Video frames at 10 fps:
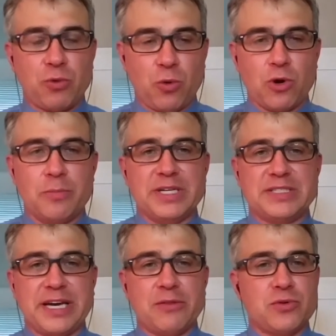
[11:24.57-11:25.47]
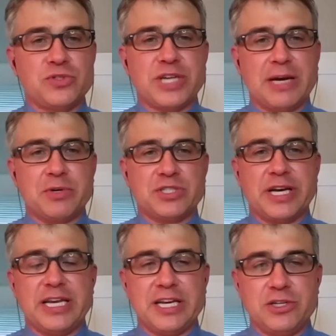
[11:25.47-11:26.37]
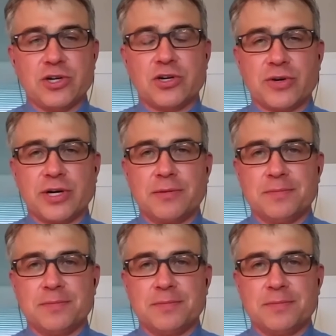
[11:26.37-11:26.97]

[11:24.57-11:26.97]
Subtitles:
Orbis and through CyberSight in your career.